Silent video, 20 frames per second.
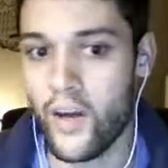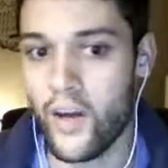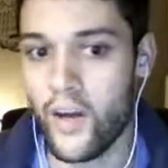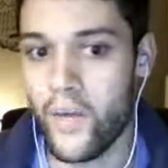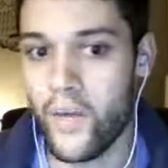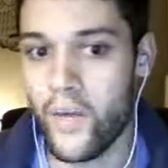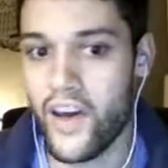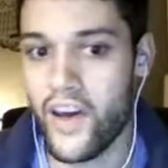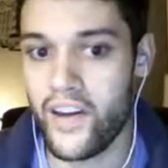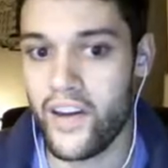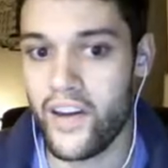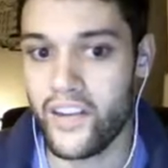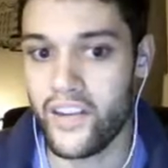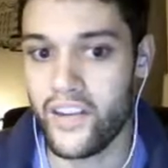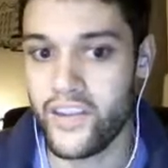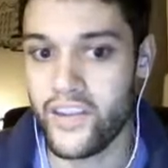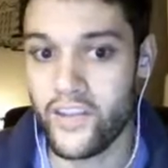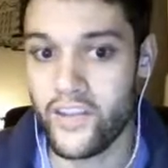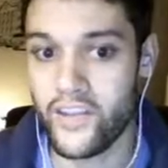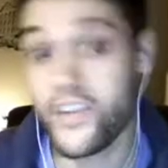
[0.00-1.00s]
And
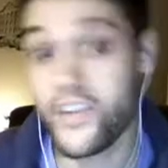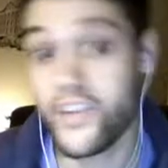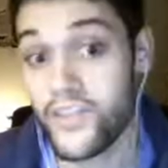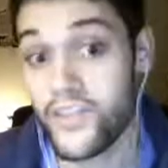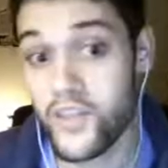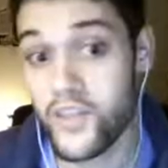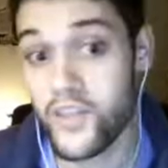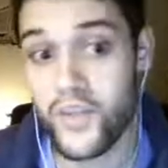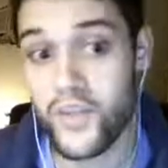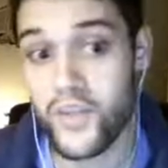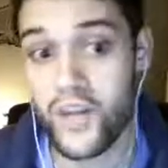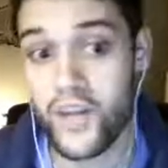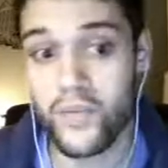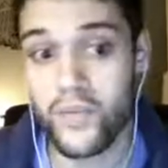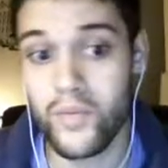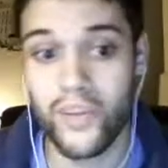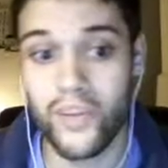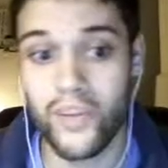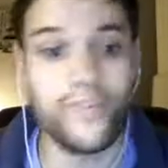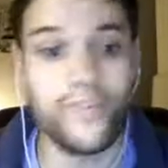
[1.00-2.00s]
unless overshield's going to be up,
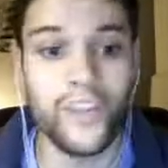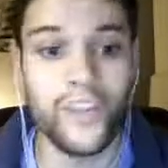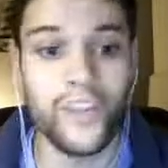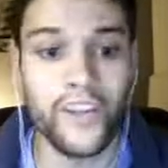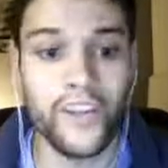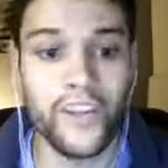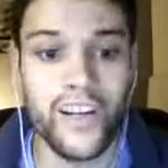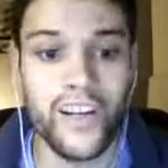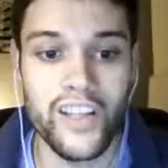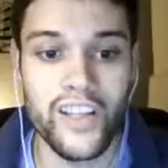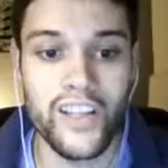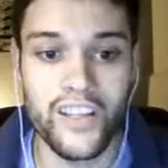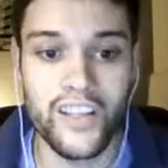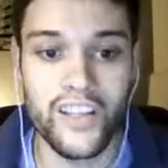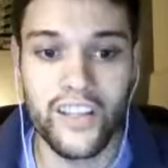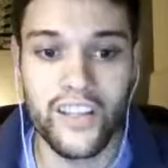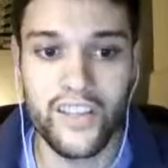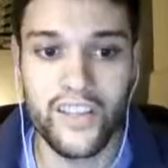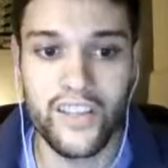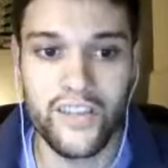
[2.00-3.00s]
a really good idea
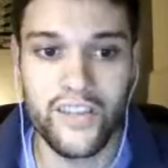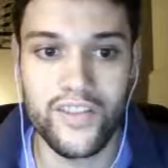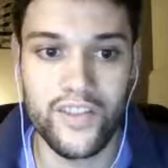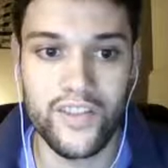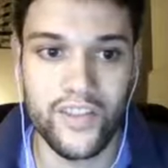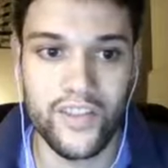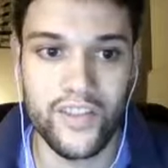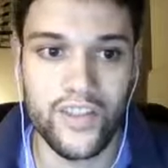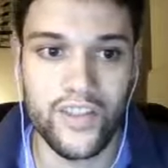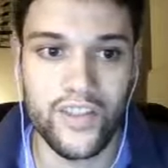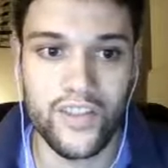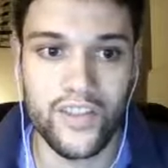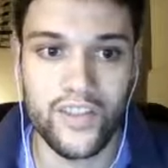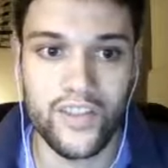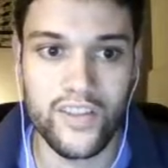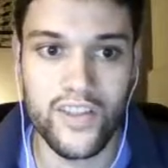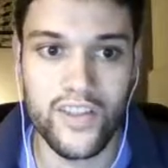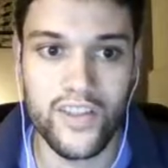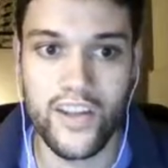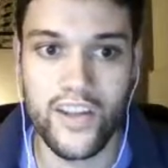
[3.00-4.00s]
is to just
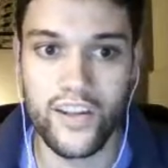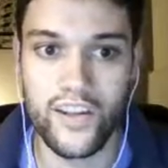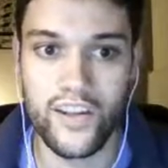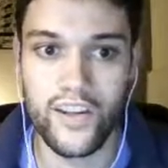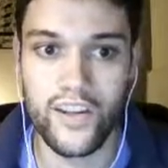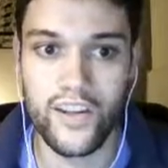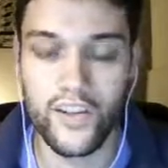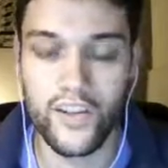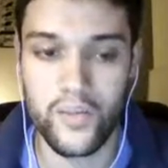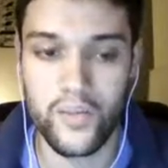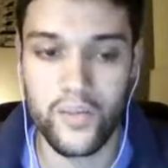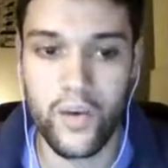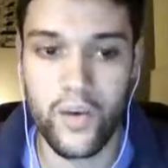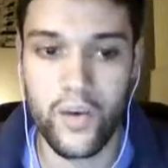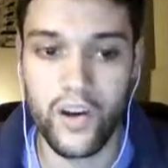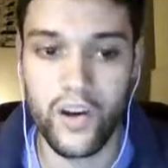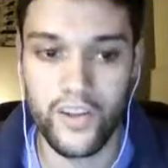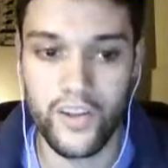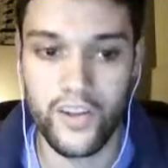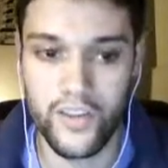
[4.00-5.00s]
center your
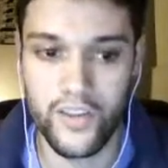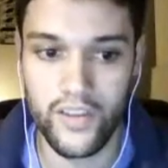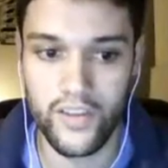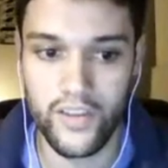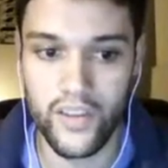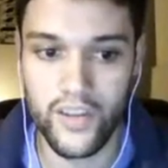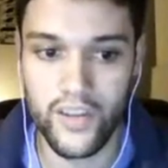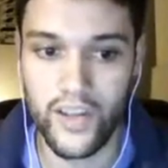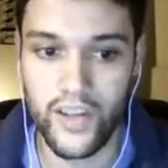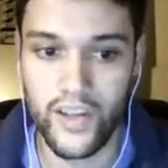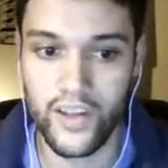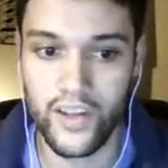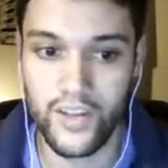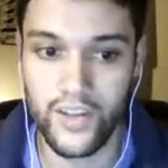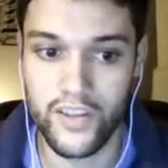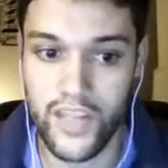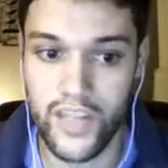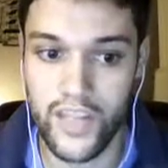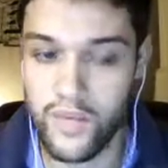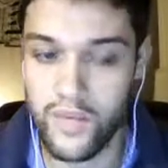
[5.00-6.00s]
spawn so that your
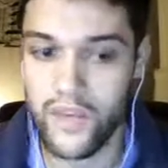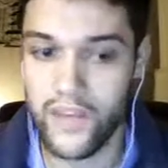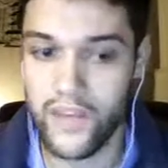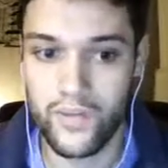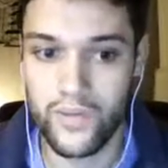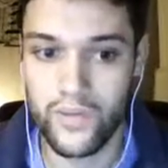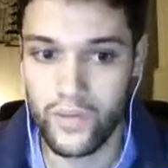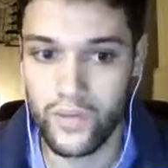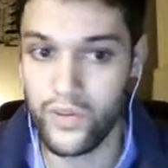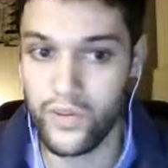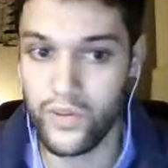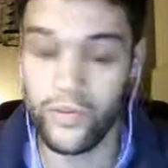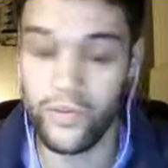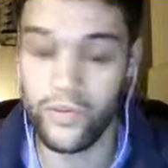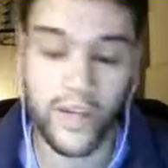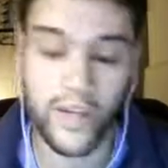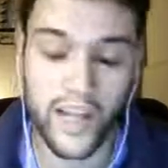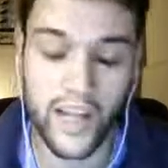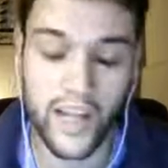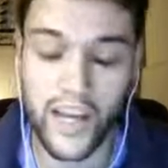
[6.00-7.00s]
teammates who
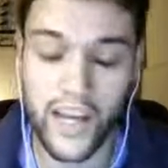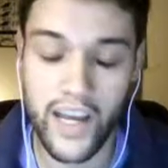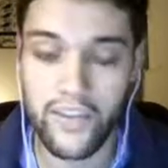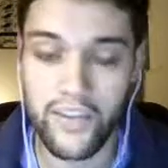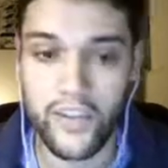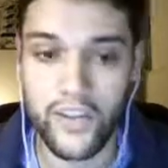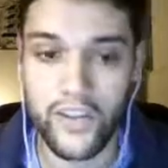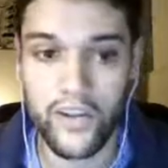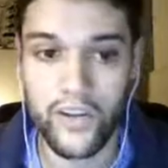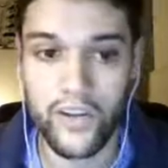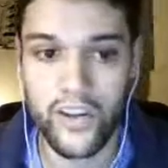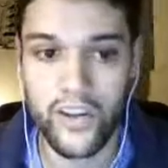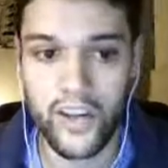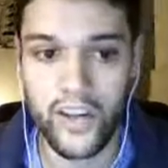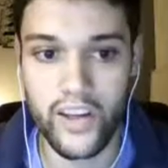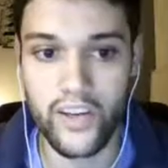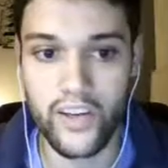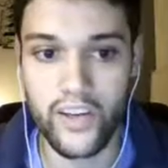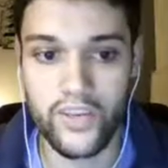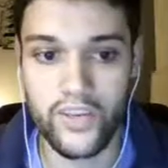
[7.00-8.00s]
may die after you or
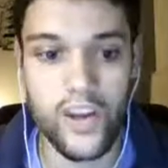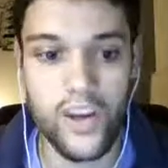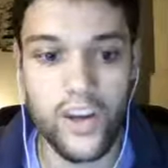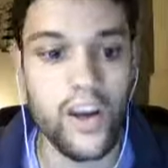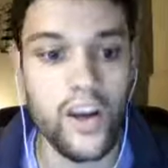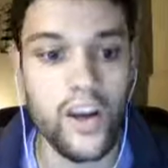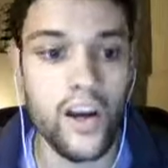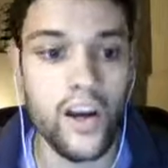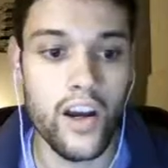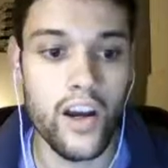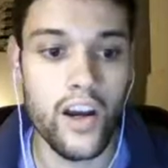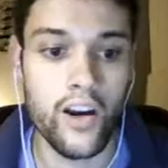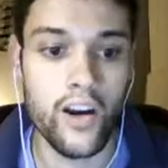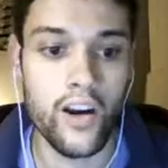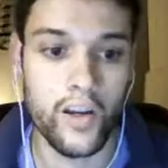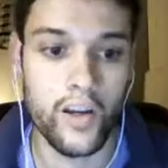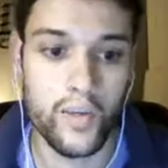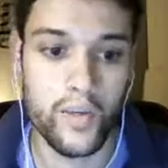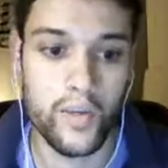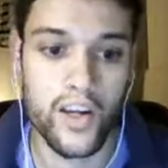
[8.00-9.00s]
anything else are
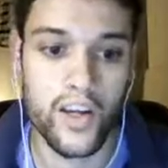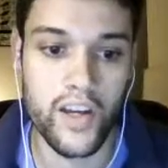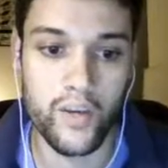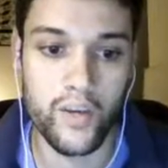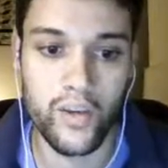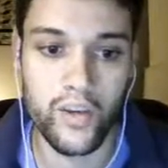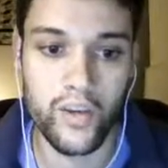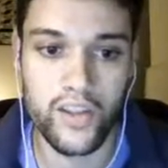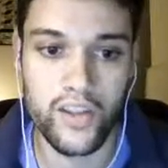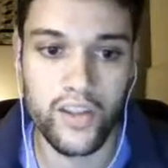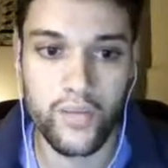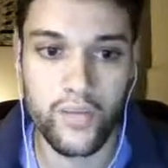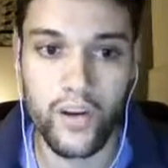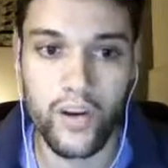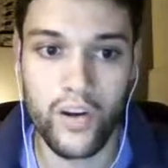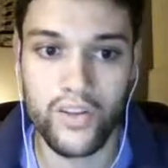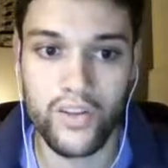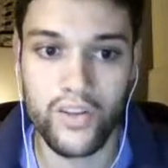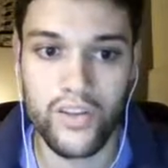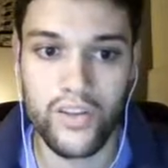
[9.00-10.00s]
going to be getting one of these
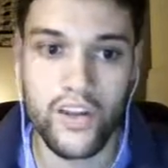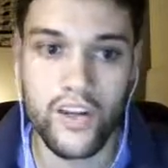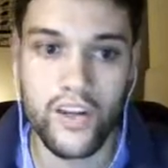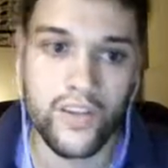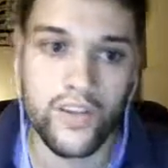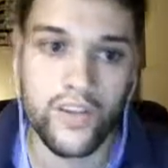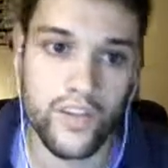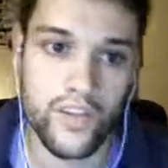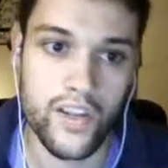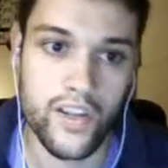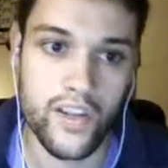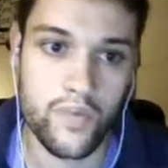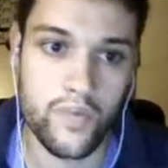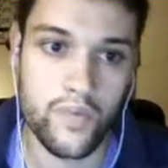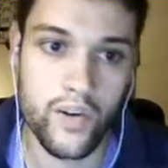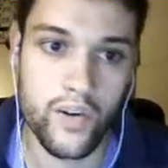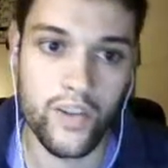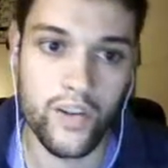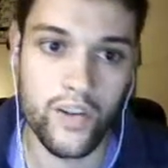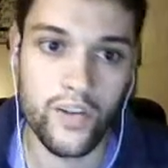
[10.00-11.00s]
spawns. So if I
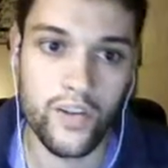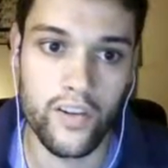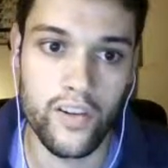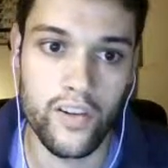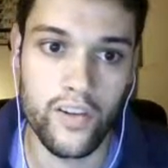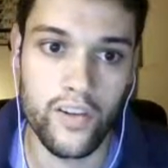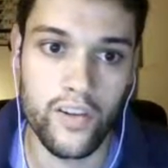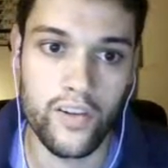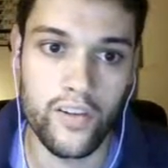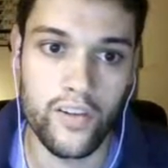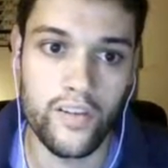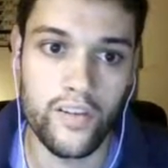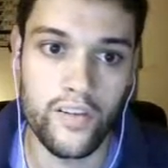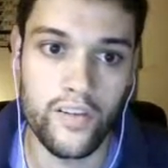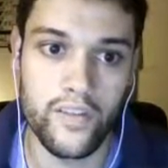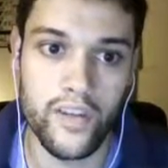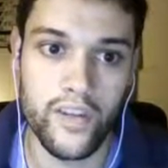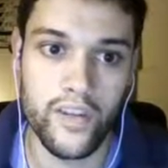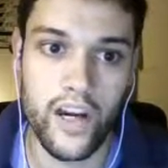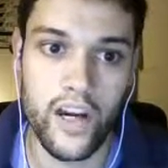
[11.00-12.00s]
spawn on
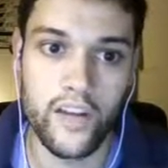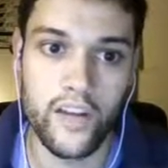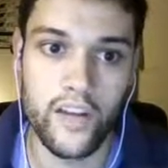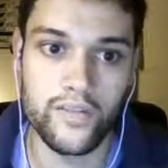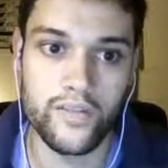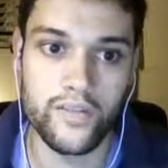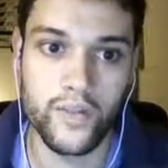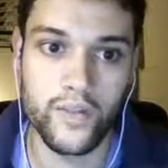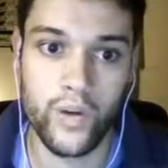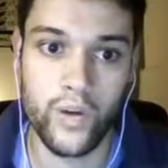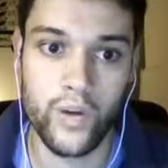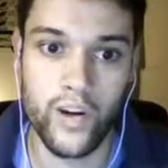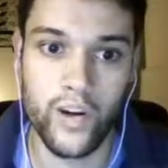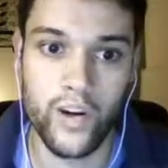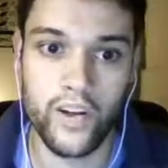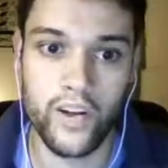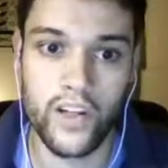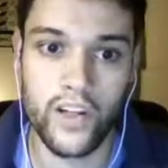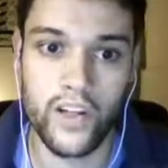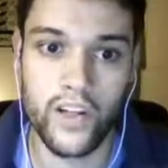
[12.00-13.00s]

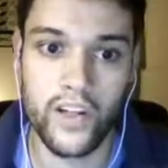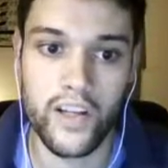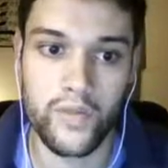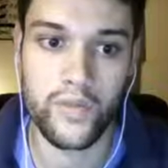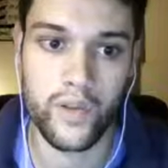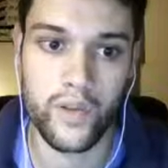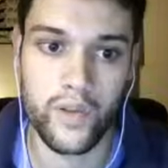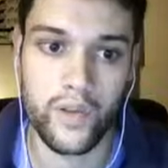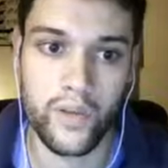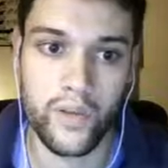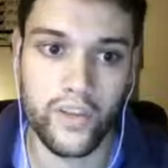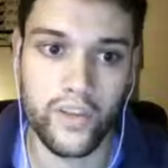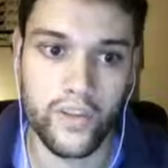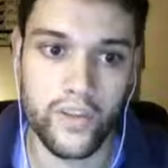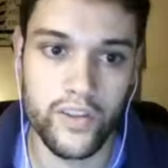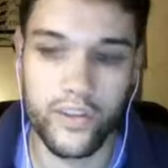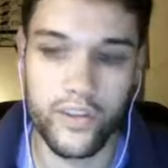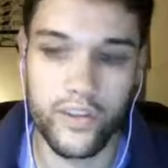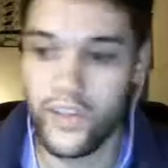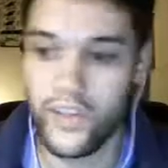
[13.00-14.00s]
courtyard, a lot of times want to
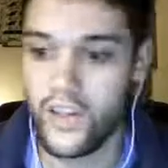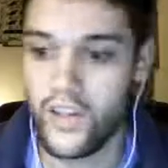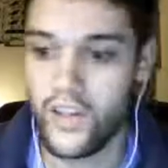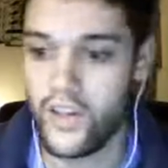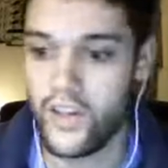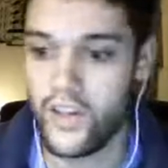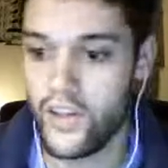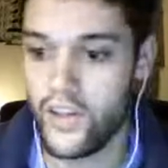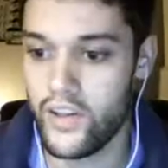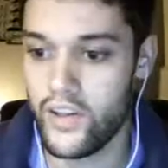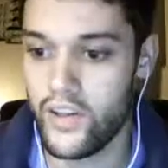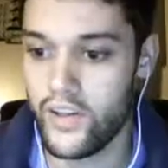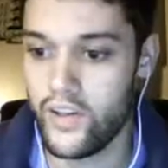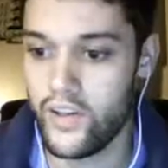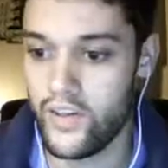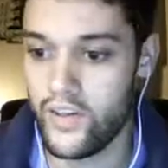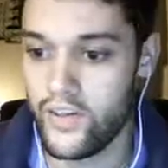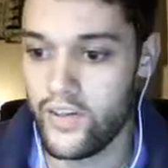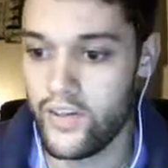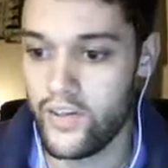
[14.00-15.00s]
do
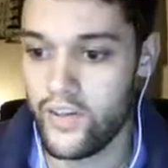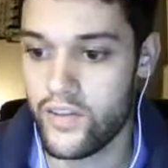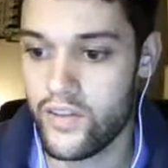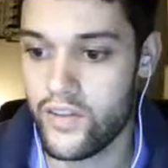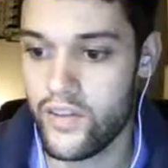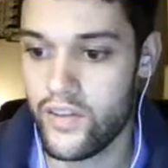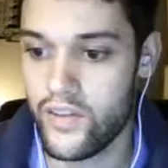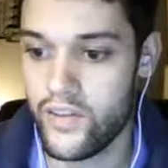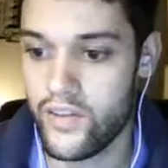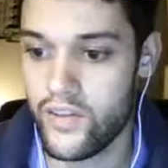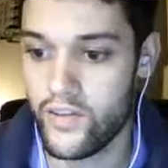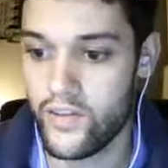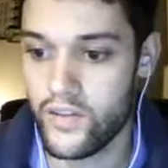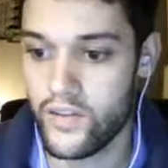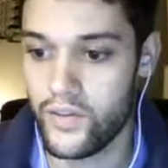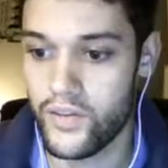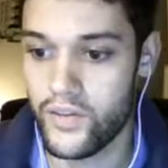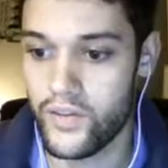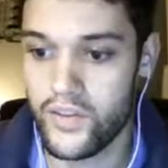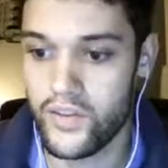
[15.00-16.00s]
is, I'll
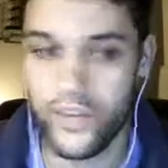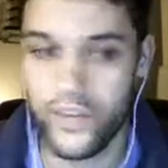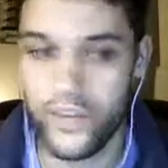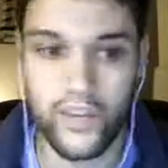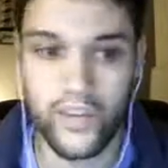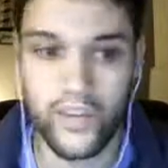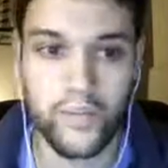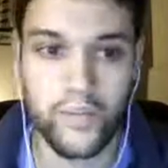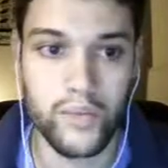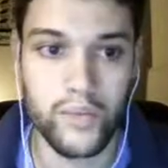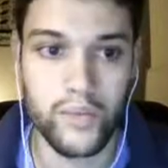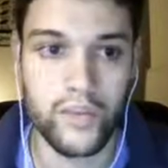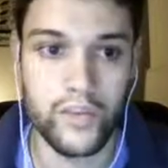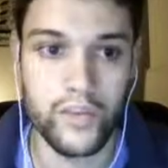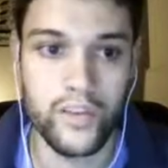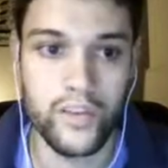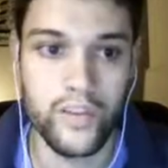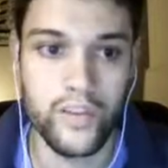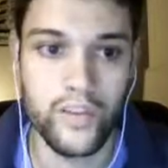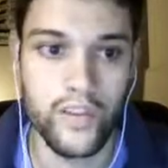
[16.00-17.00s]
do this in light blue,
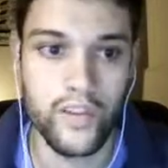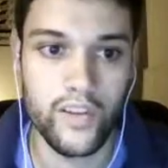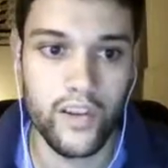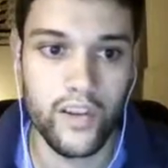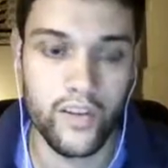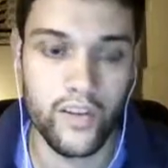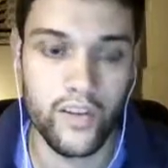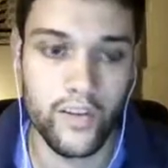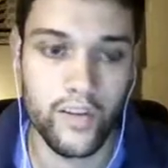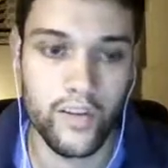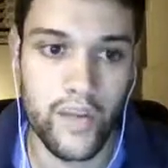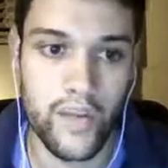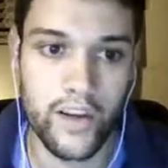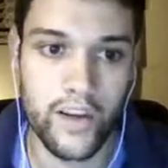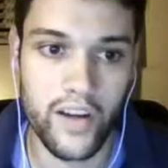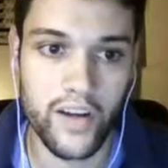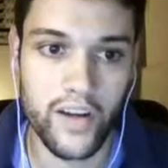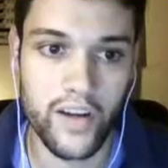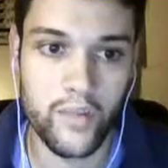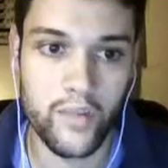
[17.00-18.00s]
I'll run
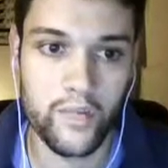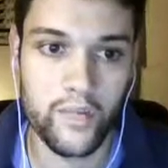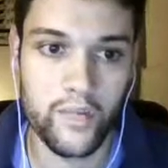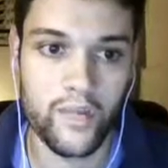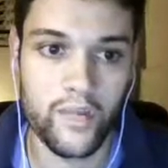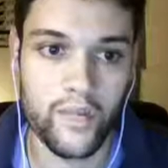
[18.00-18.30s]
back up,